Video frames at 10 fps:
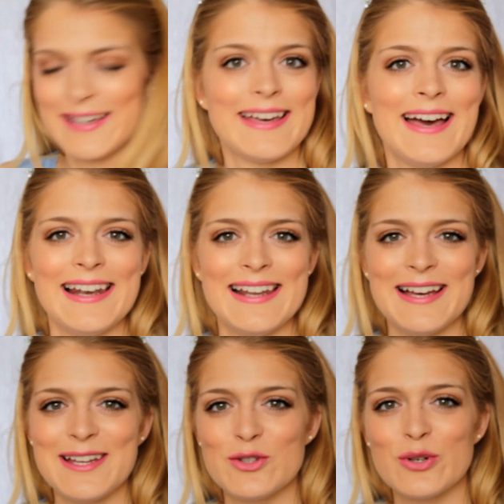color.
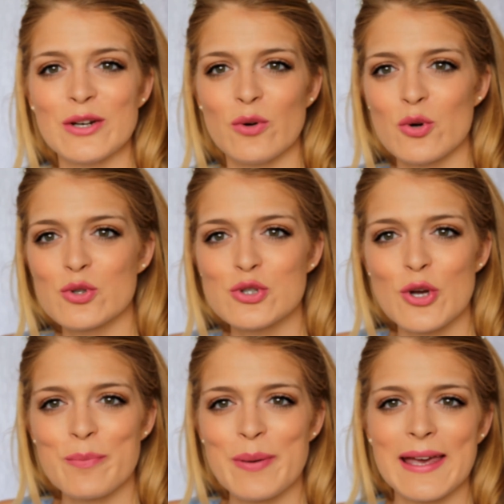You can
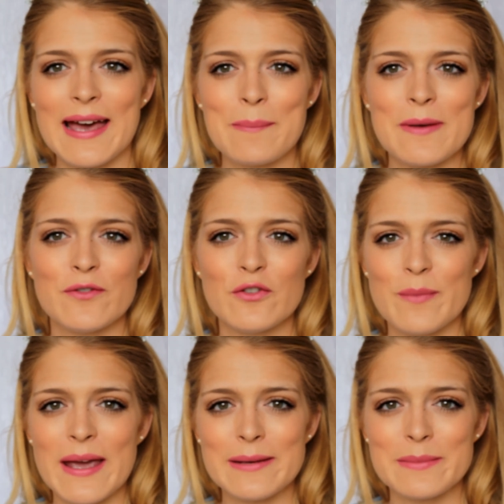also pick up, if you've
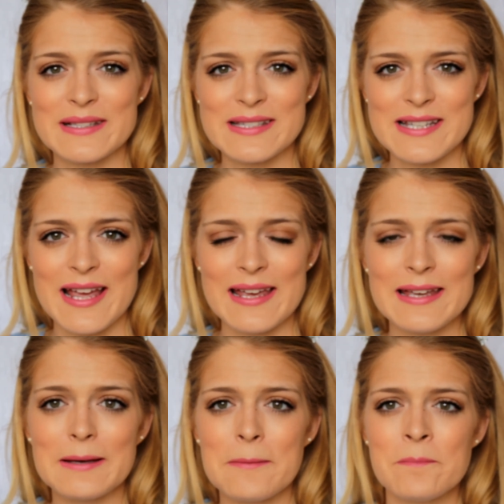made a
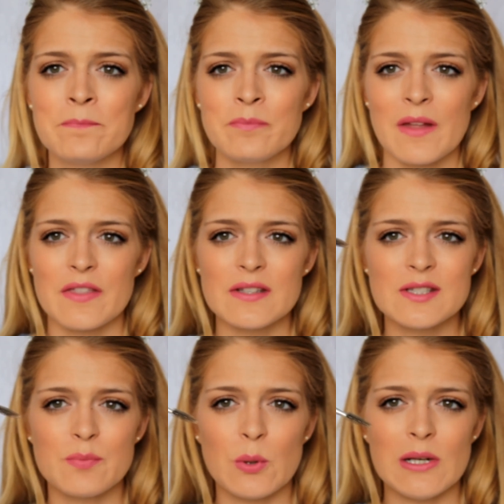mistake,
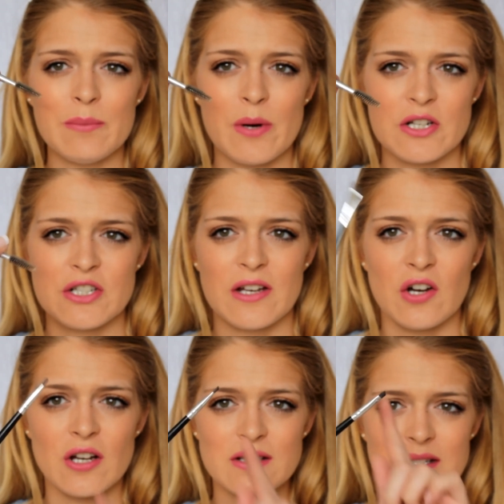this spoolie brush I
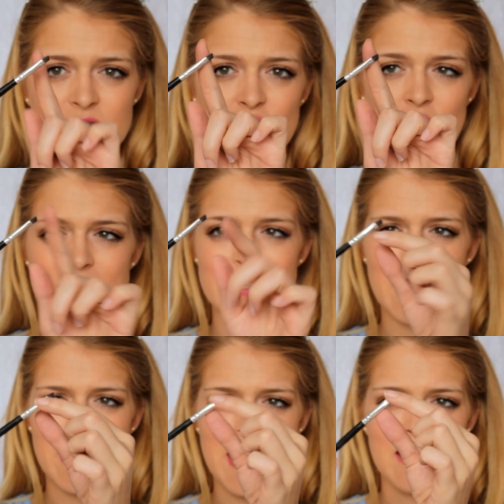got, it's got
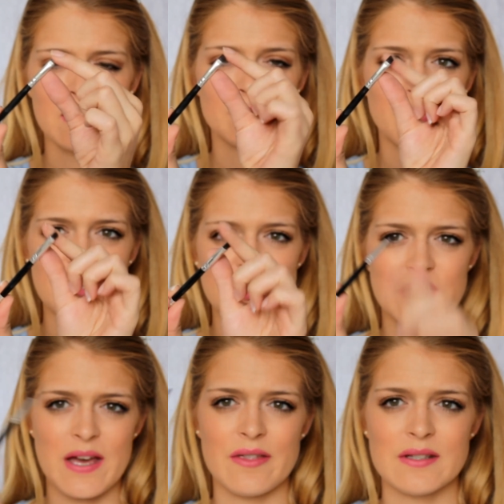an angled brush
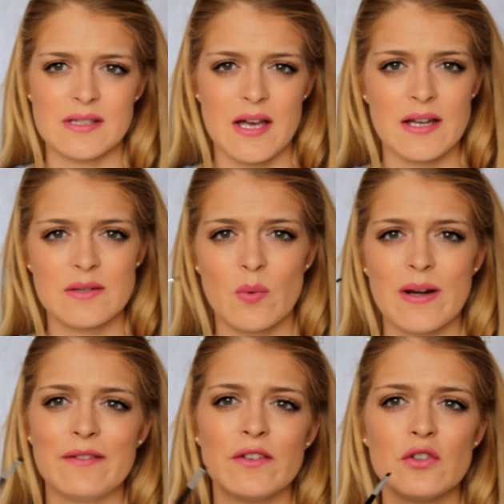on the other side.
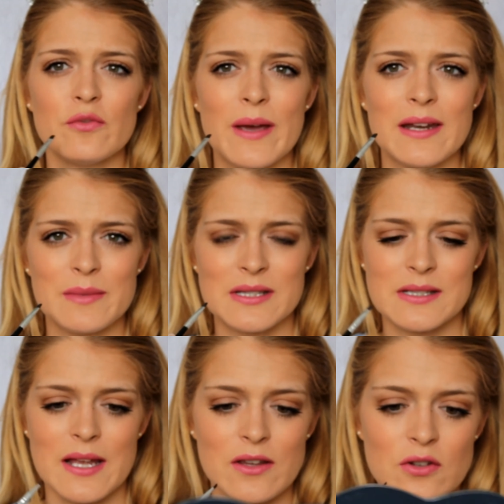Whatever you've made a
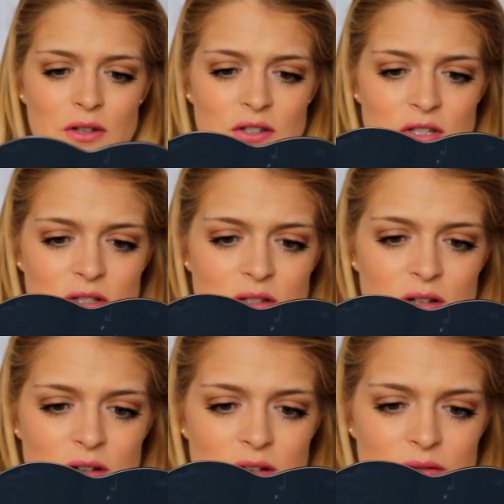mistake, you can just
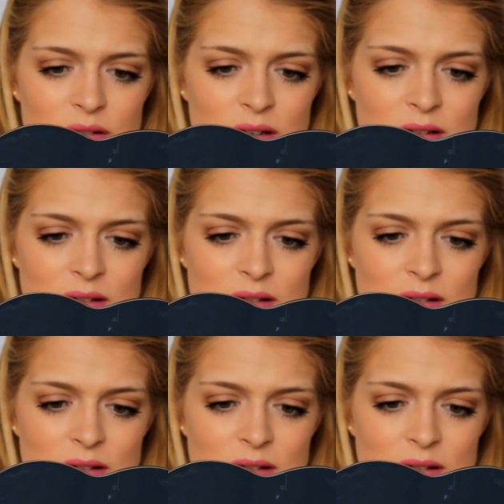go over